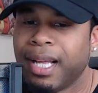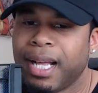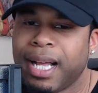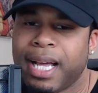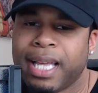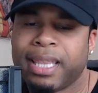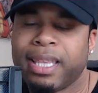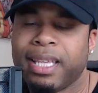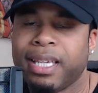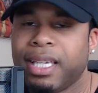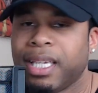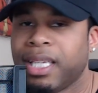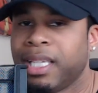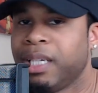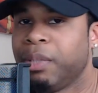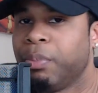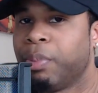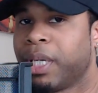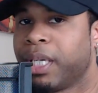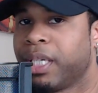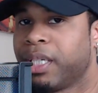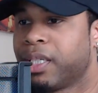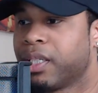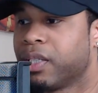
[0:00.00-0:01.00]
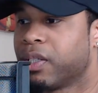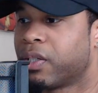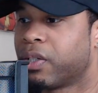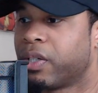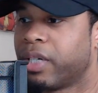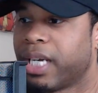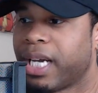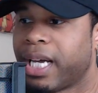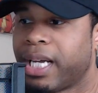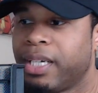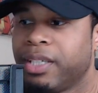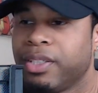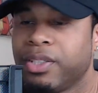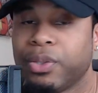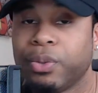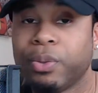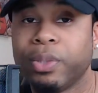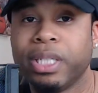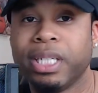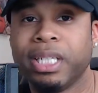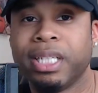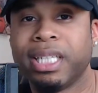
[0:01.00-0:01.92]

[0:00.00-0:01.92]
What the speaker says: I think anybody could learn how to do it,